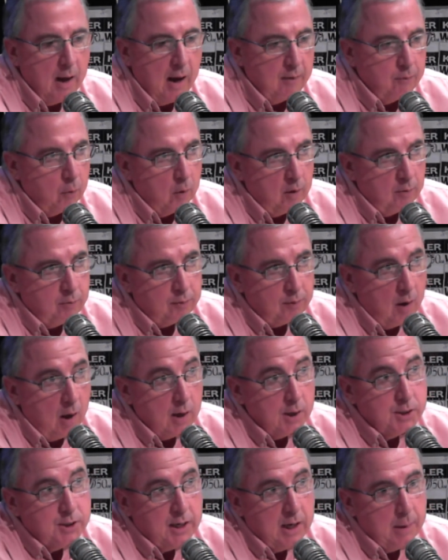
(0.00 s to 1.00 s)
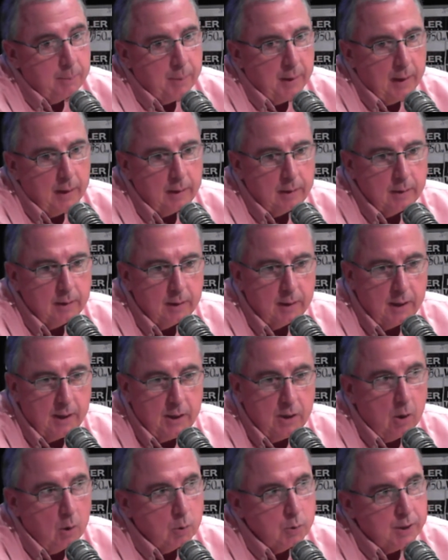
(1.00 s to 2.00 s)
I've run a flawless campaign.
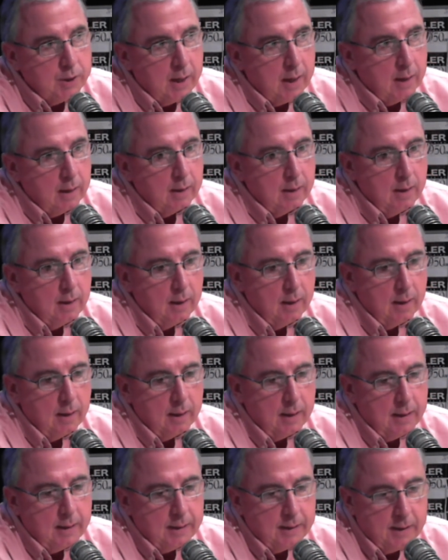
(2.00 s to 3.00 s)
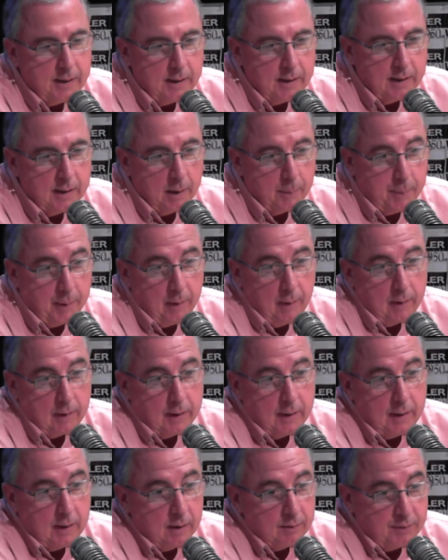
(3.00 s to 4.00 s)
He knows that and, and he, he,
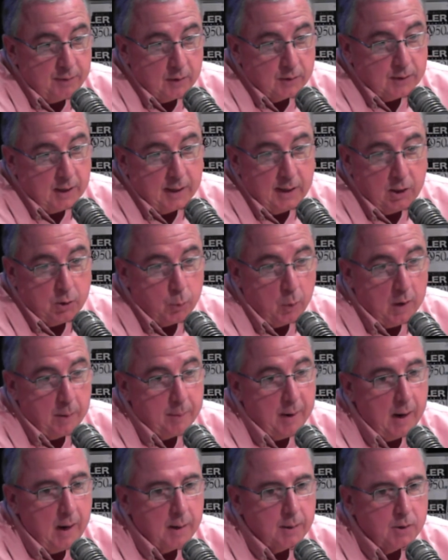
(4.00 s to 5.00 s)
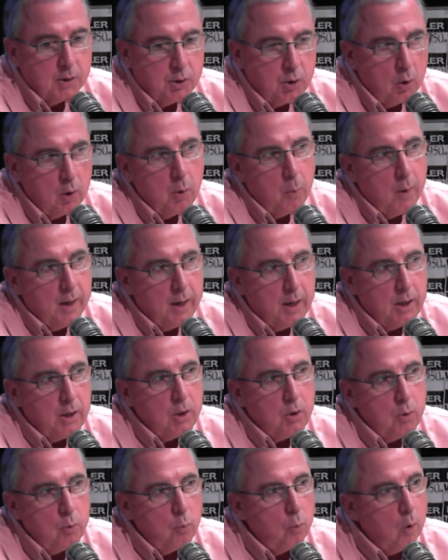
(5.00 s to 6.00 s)
apparently feels, feels that he's, way behind. Because the only way
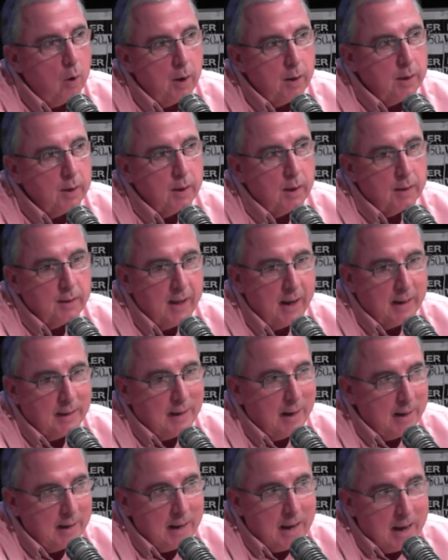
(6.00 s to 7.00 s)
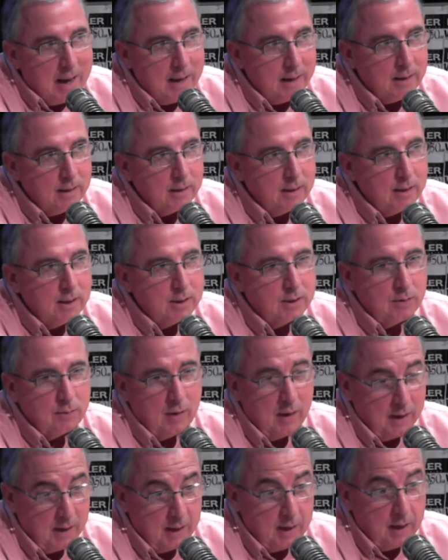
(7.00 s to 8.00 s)
you run that kind of ad is
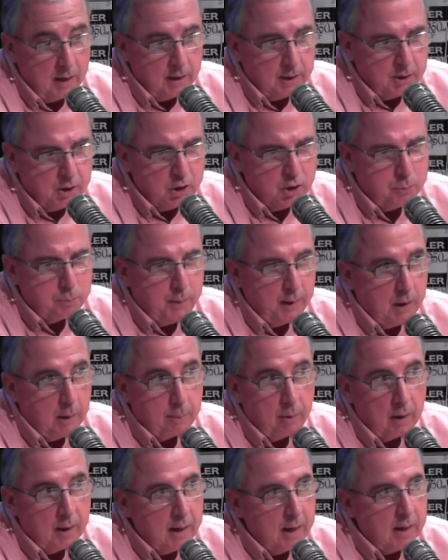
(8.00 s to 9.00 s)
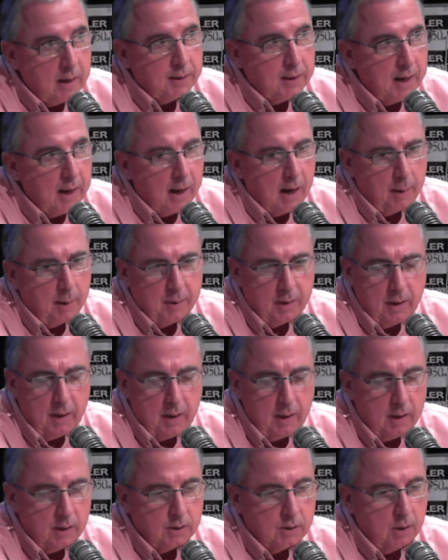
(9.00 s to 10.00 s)
as a, a despicable ad at that. I
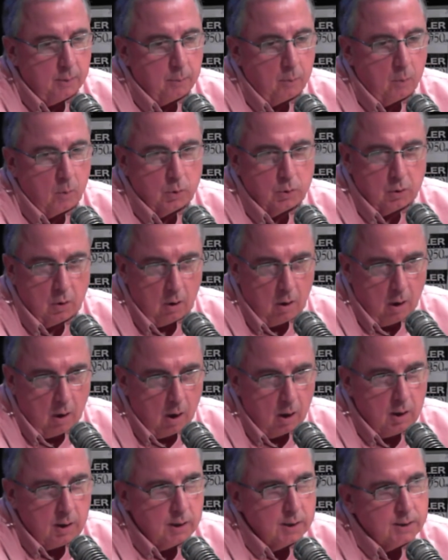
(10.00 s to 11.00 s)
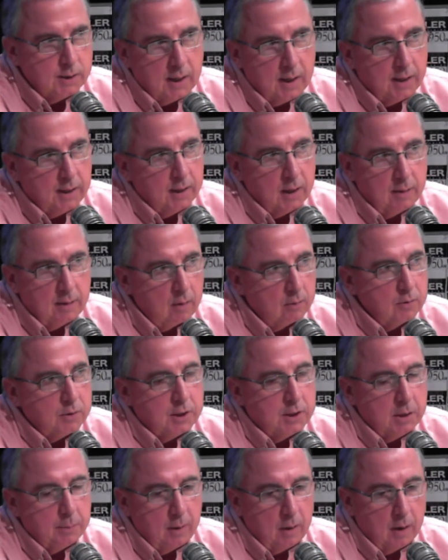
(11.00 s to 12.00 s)
mean, it is the most ugliest thing I've ever
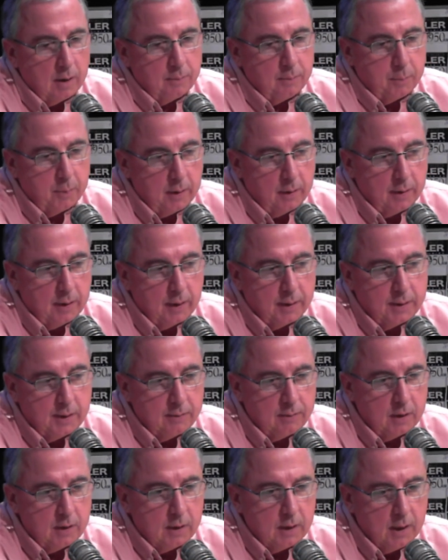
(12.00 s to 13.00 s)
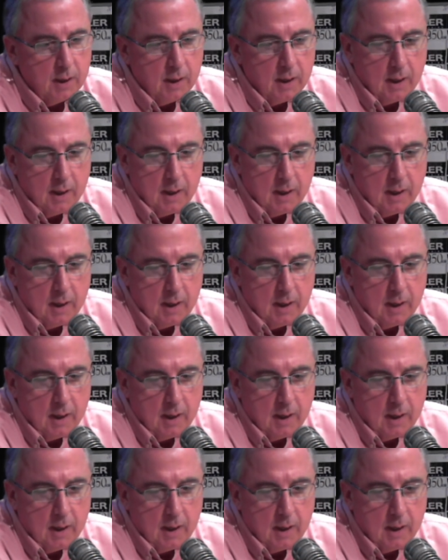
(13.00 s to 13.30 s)
seen in my life put on TV.